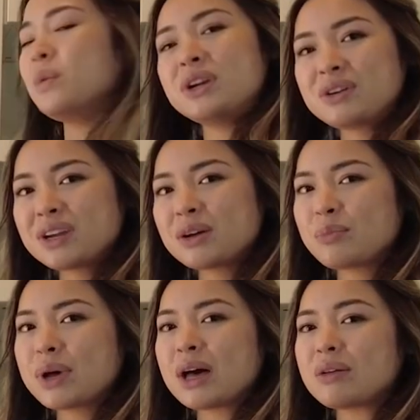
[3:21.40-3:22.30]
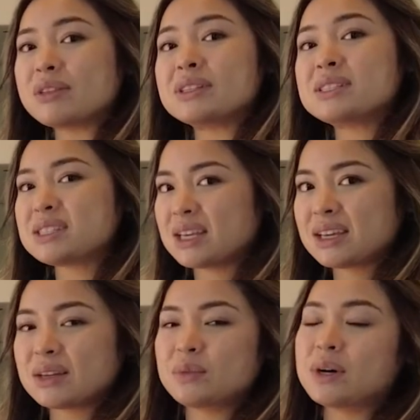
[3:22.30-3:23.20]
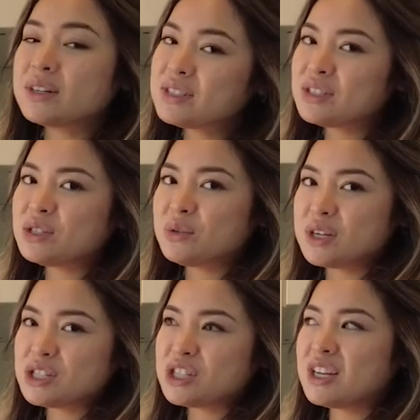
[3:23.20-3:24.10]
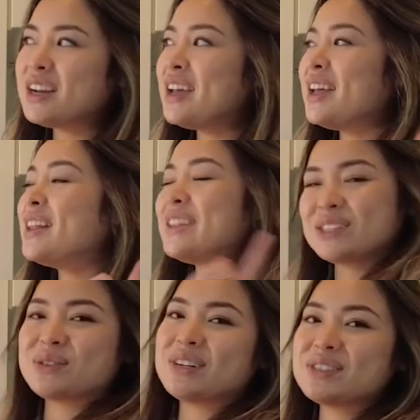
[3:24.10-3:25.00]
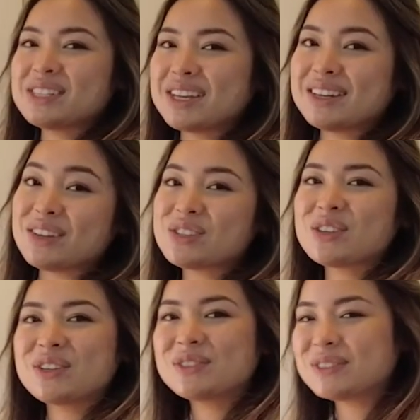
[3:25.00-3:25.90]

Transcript: wondering about the sink and water situation, that's right outside, and I'll show you.